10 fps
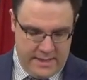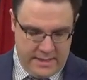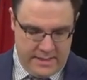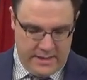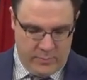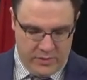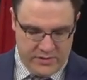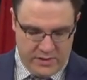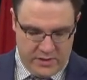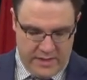Uh,
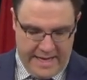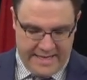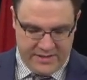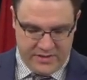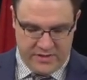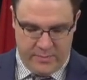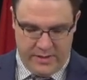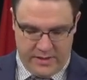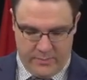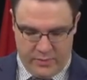Albertans are asked to
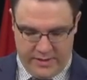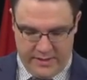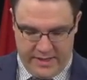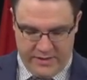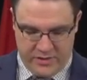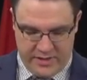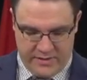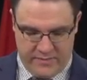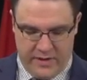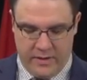submit a complaint to A H
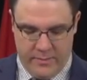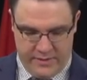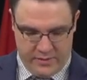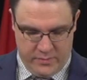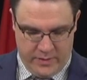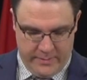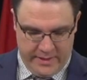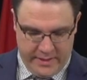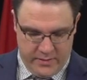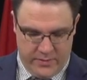S Environmental
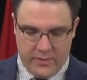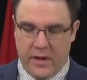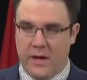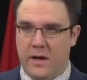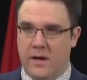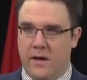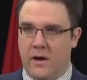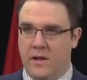Public Health uh,